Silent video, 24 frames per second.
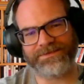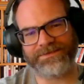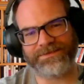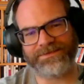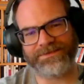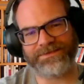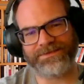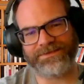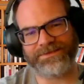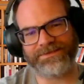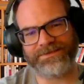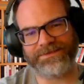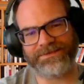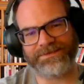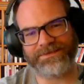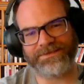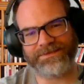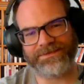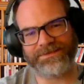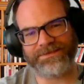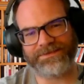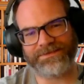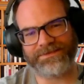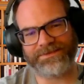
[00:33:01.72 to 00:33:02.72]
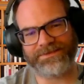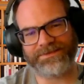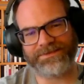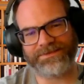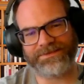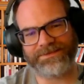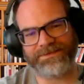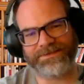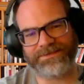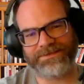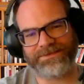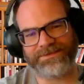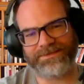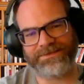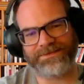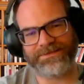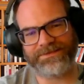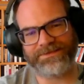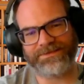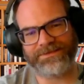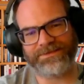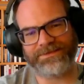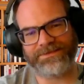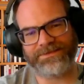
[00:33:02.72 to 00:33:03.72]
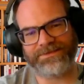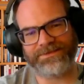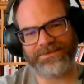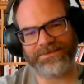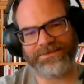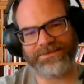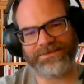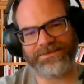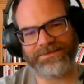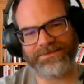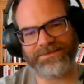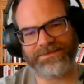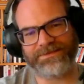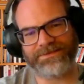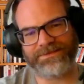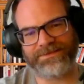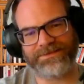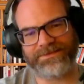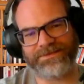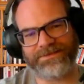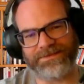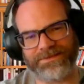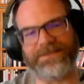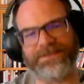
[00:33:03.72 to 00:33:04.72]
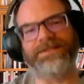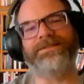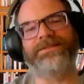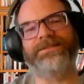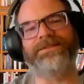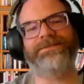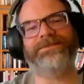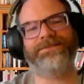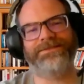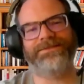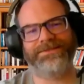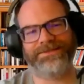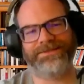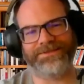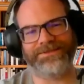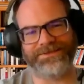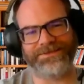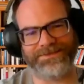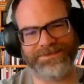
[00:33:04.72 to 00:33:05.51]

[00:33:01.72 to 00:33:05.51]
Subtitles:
[no speech]